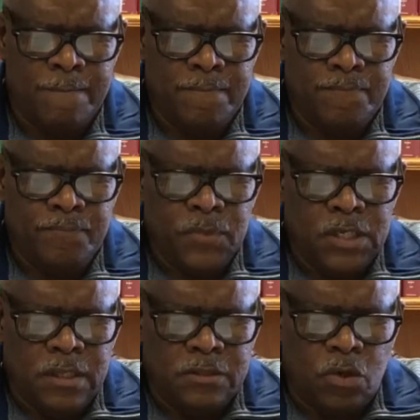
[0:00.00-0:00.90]
So
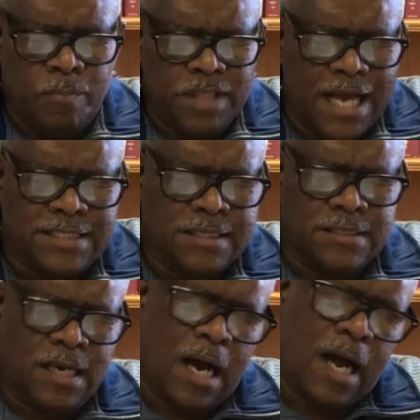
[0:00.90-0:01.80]
bless us, God,
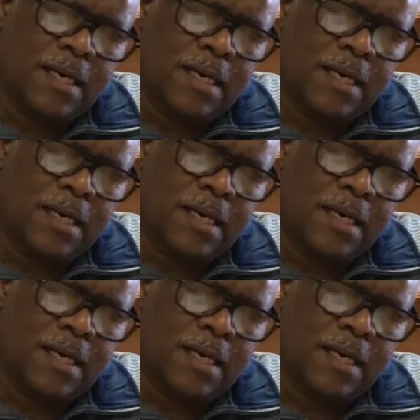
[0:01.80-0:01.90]
that we